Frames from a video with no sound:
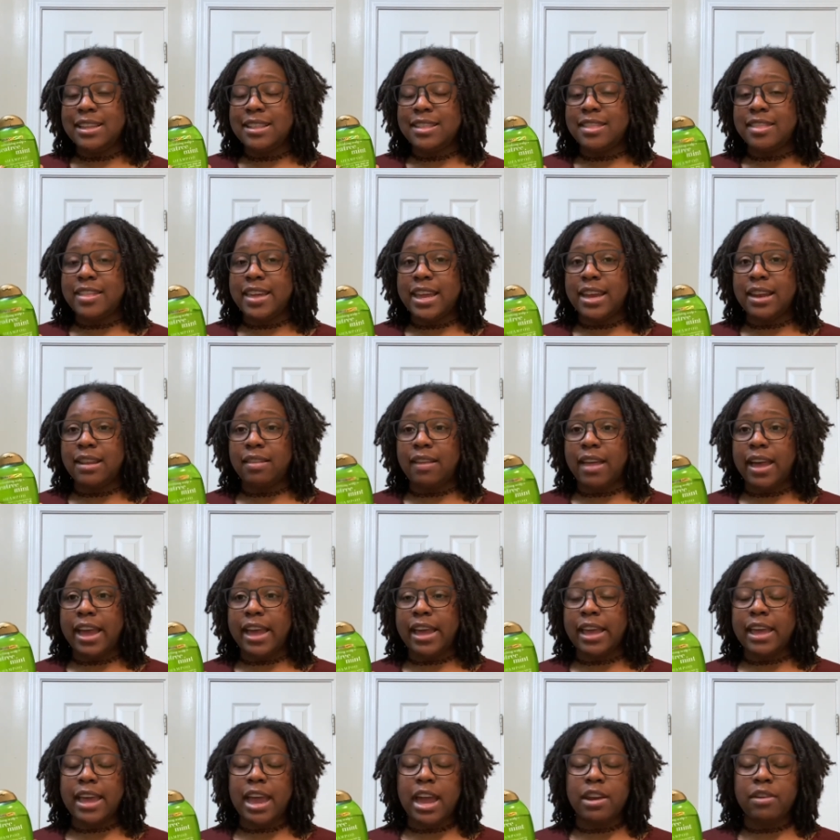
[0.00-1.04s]
than
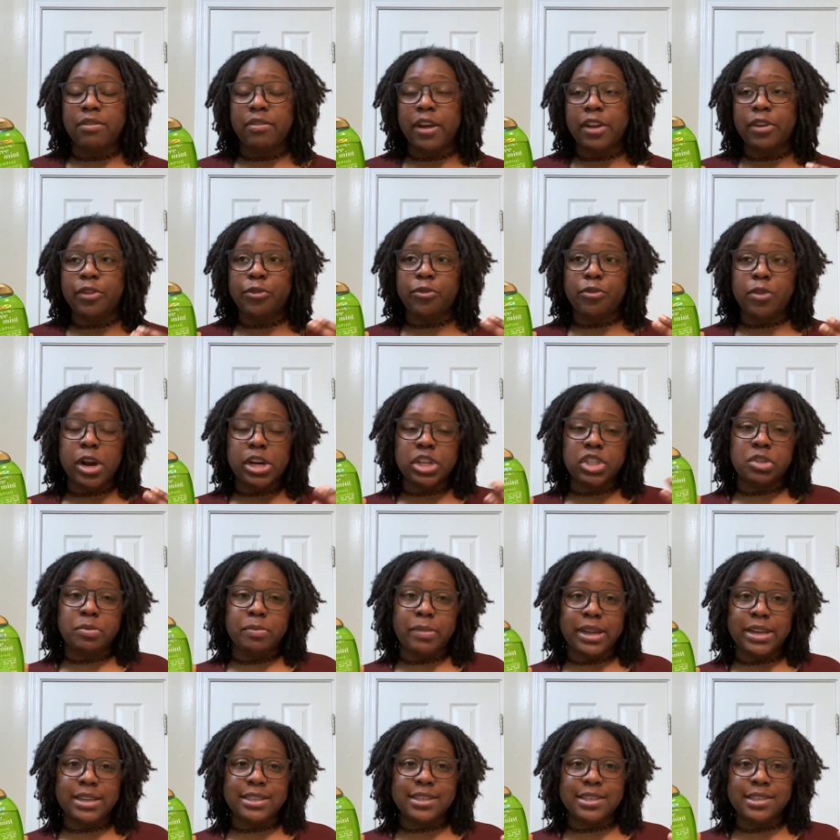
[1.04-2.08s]
like kind of like fresh
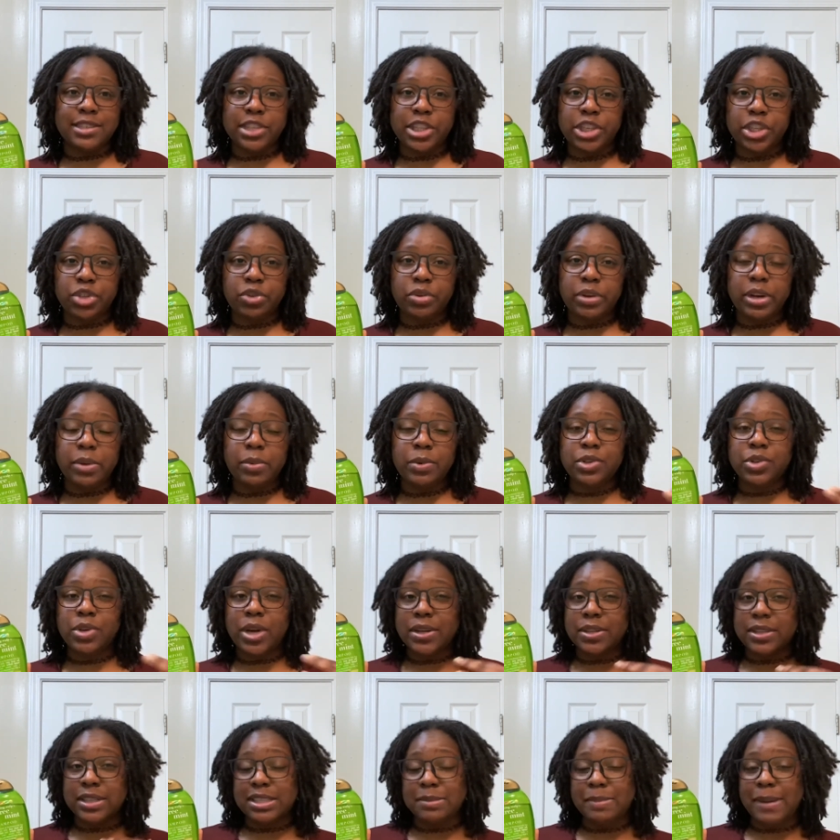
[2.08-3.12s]
mint and tea tree, which I
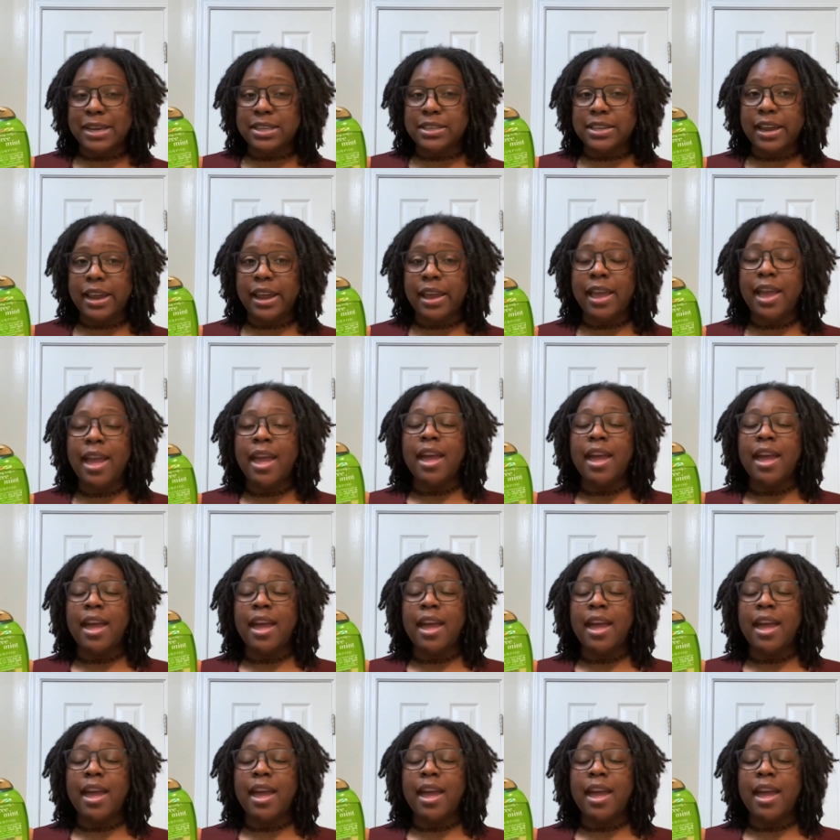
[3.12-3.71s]
was expecting.